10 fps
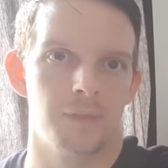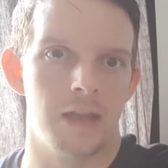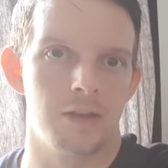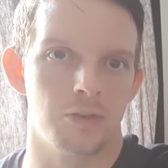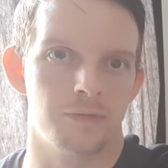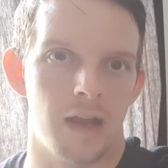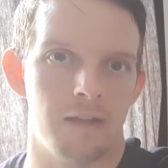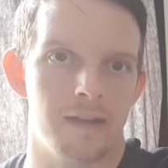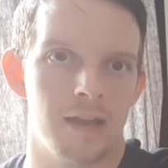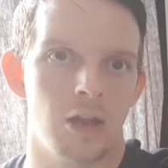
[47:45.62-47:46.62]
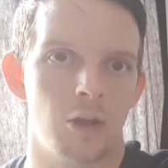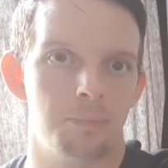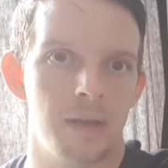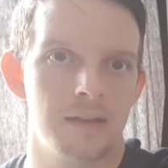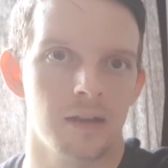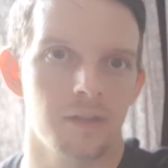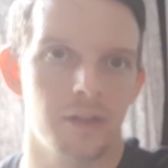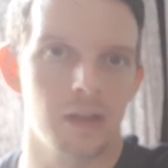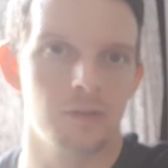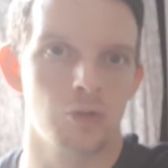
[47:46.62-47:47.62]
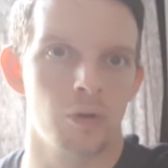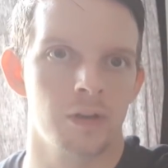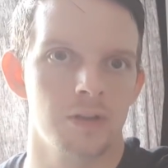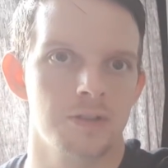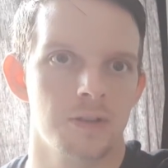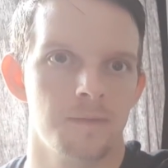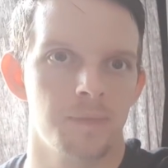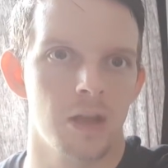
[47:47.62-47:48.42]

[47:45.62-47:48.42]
it does vary. Hello to Peter, thank you for joining us.